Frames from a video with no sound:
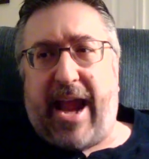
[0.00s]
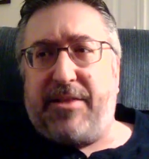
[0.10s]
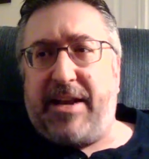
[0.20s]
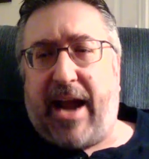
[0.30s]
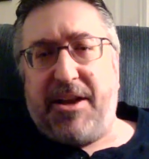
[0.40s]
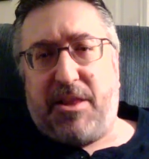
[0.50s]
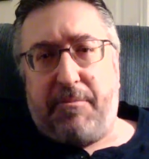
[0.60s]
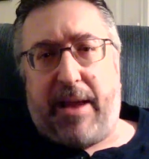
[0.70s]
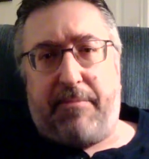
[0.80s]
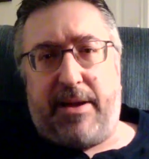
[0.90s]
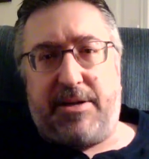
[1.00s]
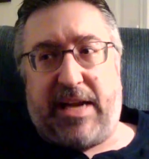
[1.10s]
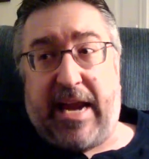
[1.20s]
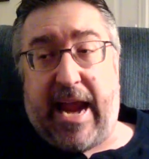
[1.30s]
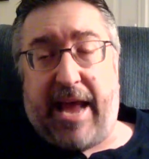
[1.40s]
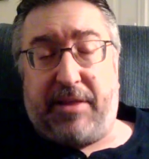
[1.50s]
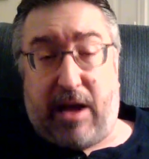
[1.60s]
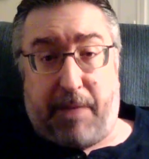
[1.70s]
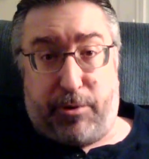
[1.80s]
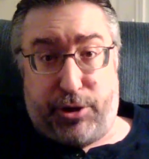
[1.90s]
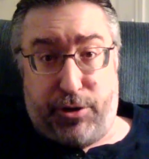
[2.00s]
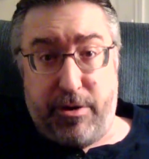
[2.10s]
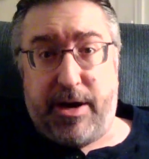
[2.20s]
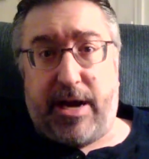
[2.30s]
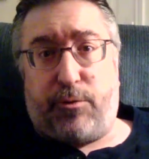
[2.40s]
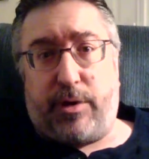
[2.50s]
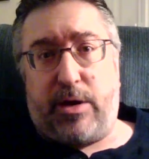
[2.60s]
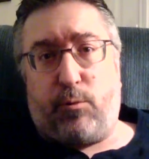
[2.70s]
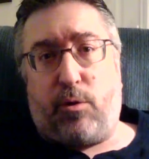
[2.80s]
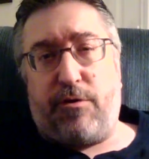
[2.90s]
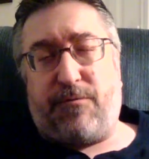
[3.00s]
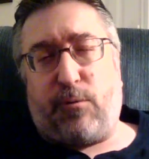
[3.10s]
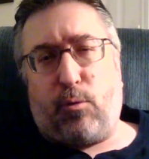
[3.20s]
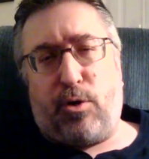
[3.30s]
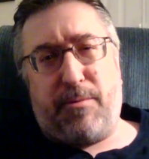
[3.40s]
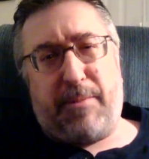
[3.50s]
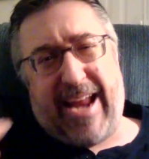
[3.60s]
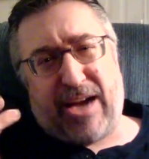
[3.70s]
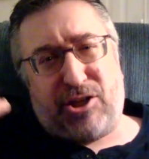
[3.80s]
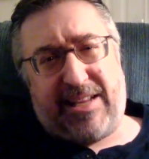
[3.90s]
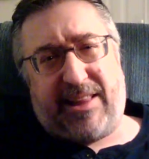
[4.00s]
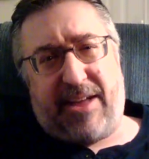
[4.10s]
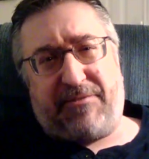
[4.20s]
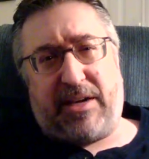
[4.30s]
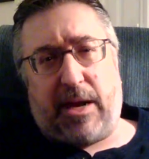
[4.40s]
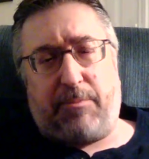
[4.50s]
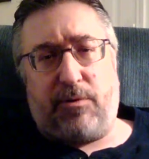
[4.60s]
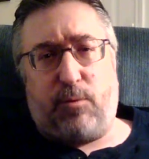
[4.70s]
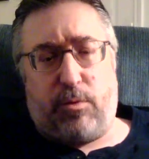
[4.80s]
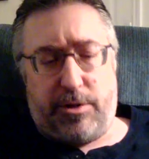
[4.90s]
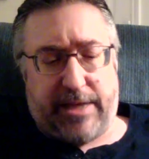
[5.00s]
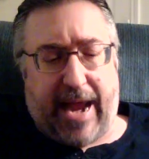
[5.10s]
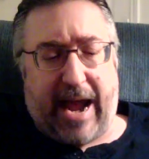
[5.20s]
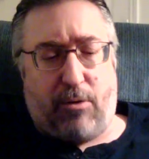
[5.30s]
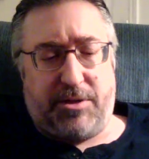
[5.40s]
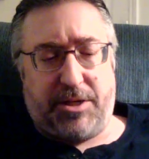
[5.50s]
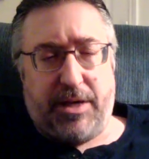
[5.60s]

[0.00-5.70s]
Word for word: And the Ninth Amendment, he had the opportunity to read word for word, but he actually left a couple of words out.